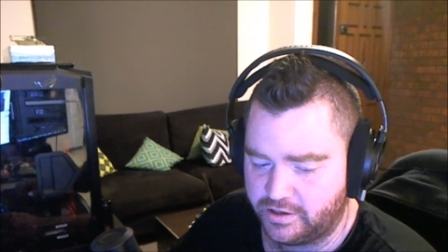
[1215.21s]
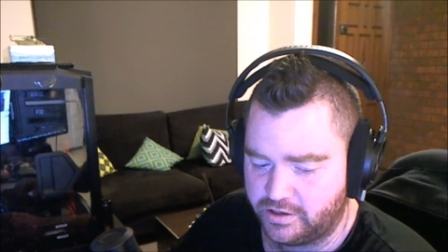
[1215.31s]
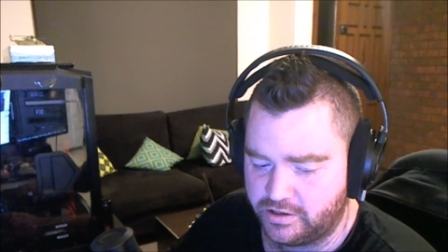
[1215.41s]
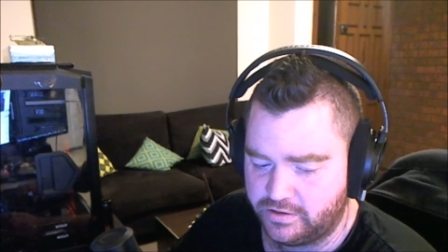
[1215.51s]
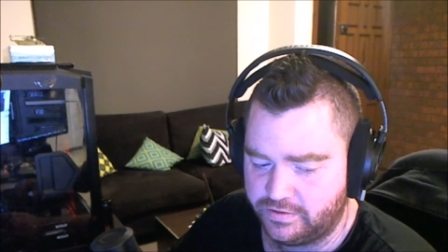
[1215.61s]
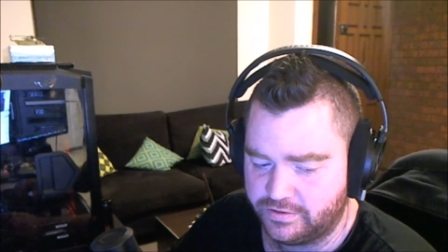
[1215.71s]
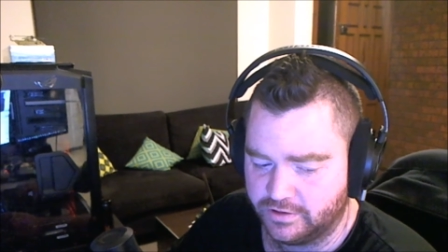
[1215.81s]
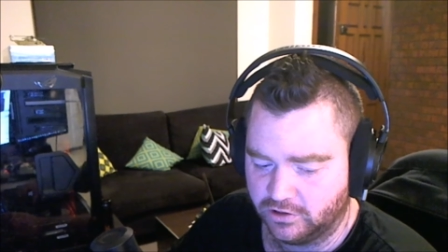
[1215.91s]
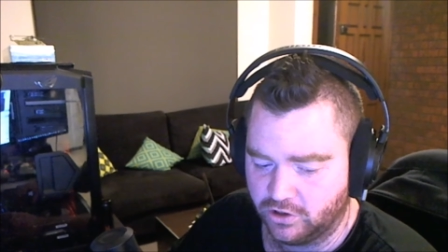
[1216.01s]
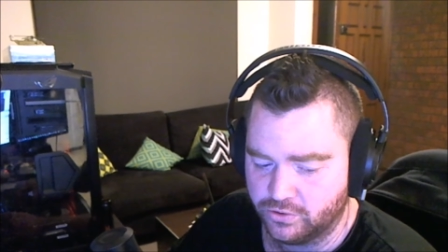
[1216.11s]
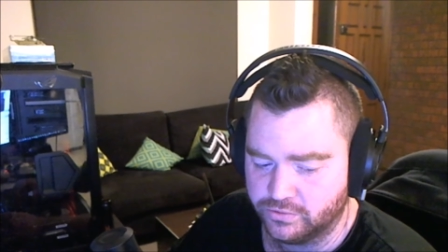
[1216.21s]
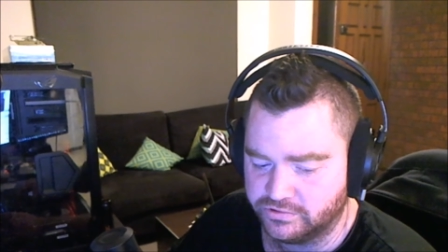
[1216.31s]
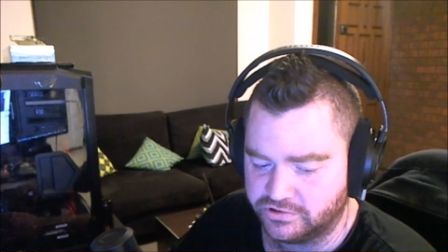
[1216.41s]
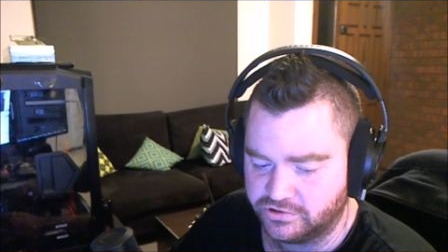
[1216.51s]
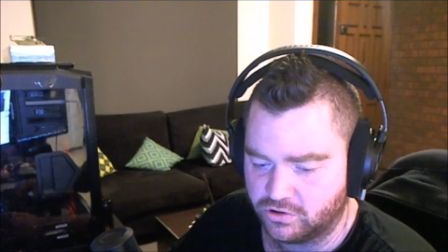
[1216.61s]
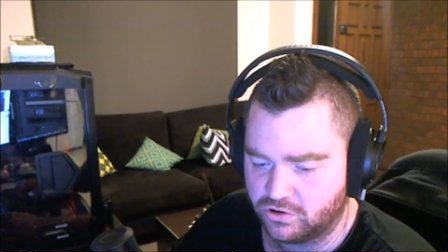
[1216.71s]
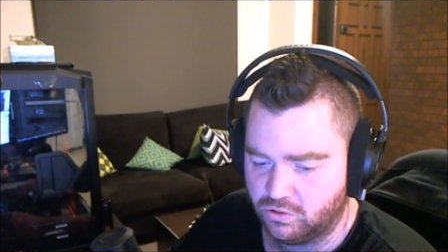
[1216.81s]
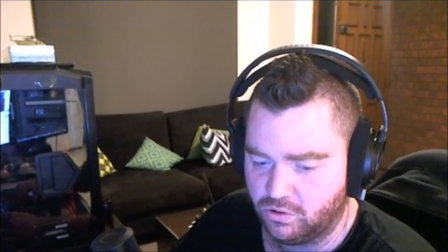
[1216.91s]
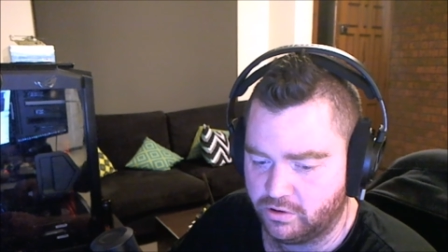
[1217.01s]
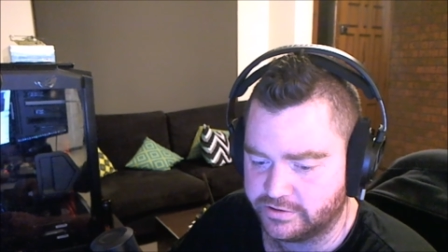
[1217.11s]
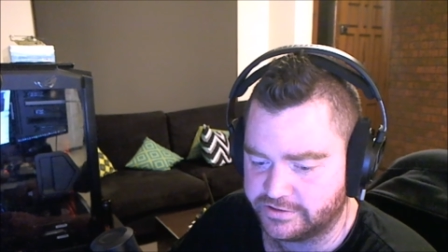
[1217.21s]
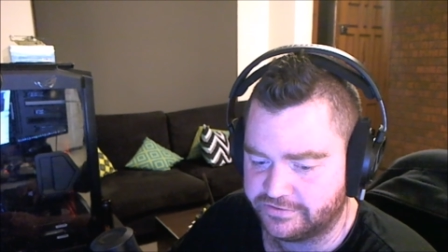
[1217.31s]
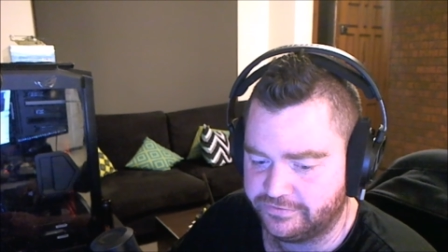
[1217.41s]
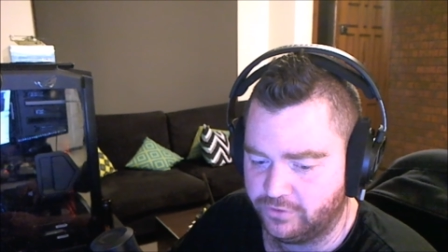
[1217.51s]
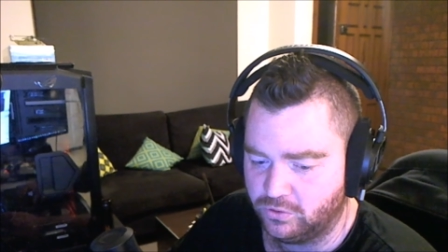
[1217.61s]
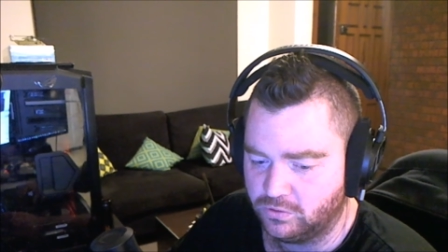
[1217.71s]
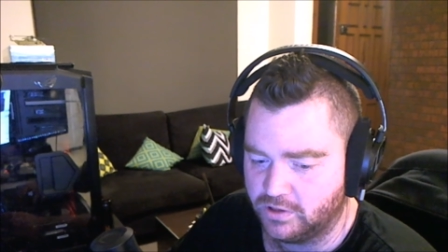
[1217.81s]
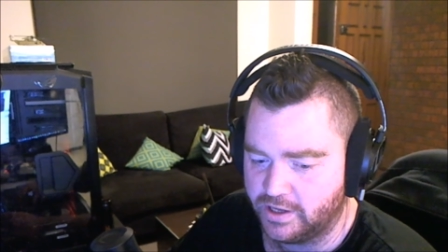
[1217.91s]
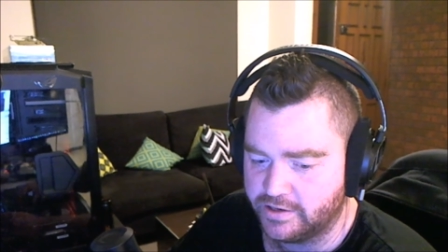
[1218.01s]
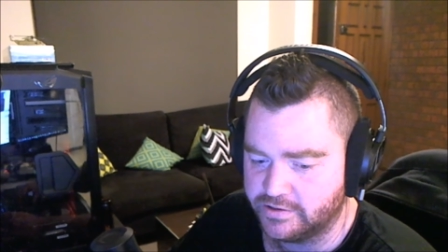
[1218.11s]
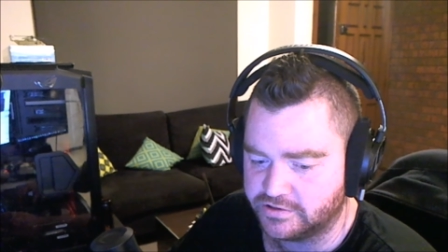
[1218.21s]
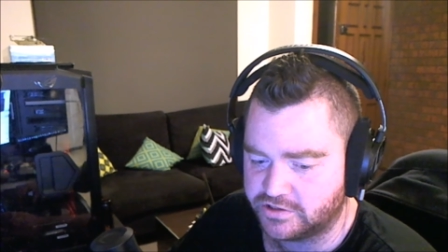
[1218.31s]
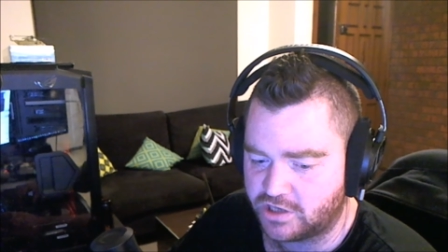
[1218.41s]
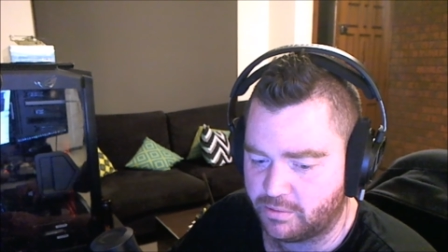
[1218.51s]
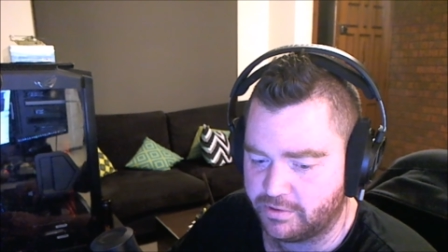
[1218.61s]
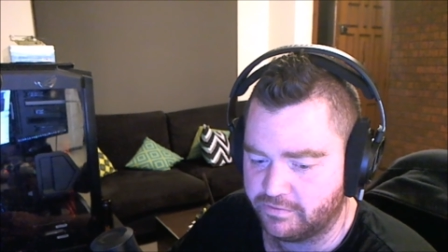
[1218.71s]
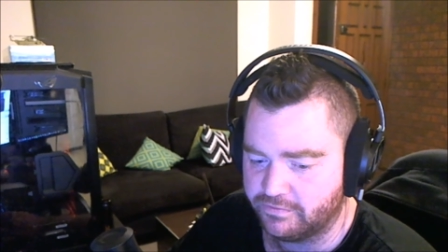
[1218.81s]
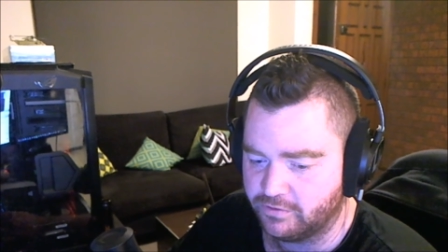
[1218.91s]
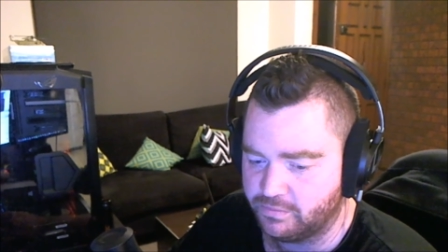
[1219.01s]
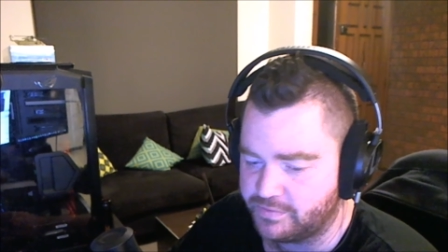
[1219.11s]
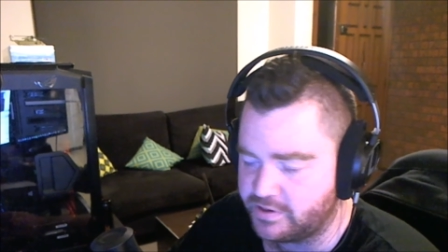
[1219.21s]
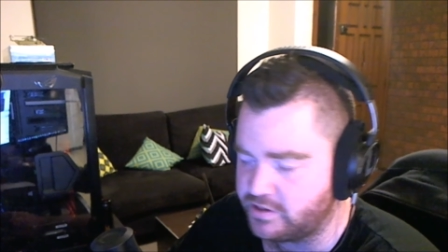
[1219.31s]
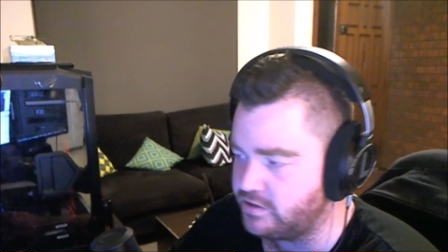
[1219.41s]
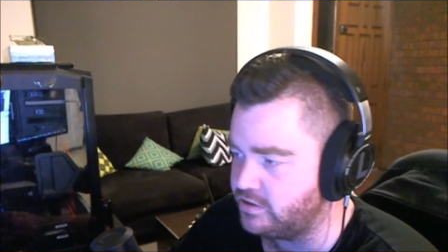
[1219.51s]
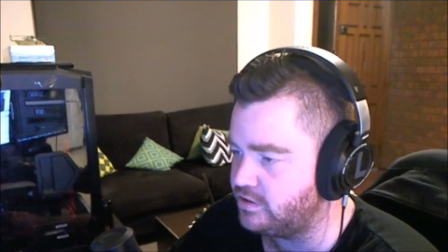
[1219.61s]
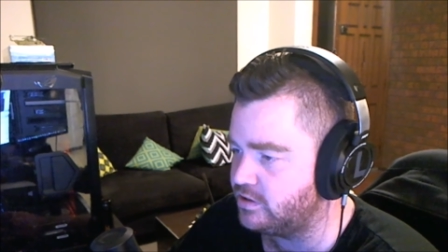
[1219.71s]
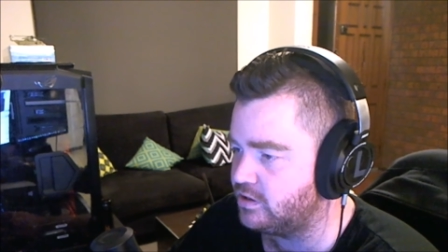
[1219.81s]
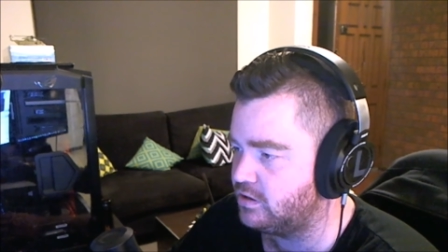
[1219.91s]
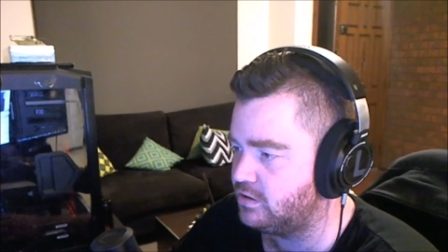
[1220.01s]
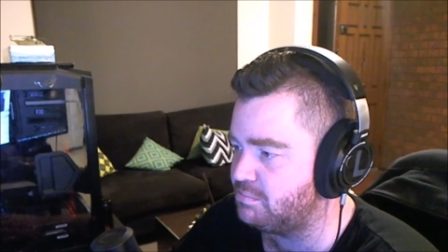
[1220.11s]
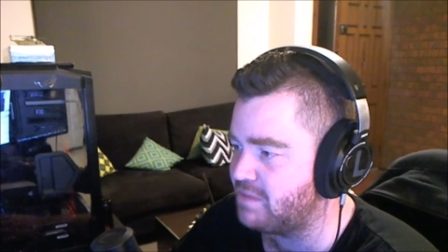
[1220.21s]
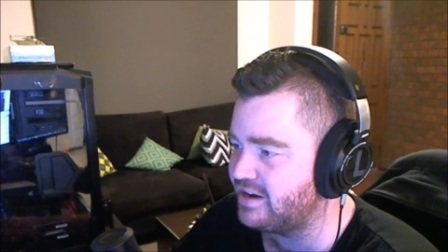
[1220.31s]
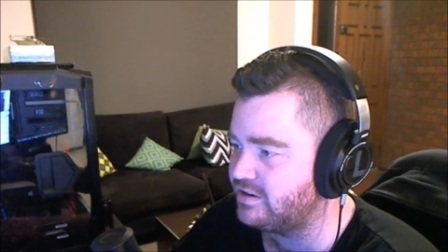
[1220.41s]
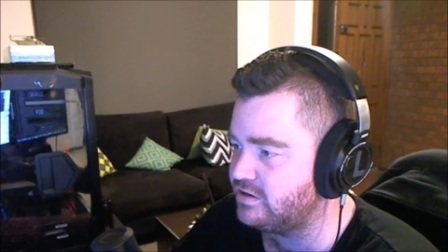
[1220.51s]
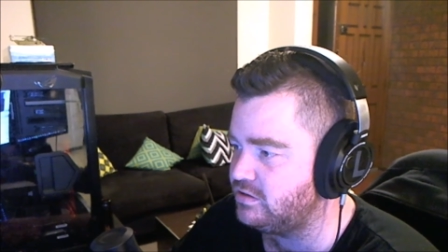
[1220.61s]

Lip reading: in the lows, not quite as full as coming from the Magni.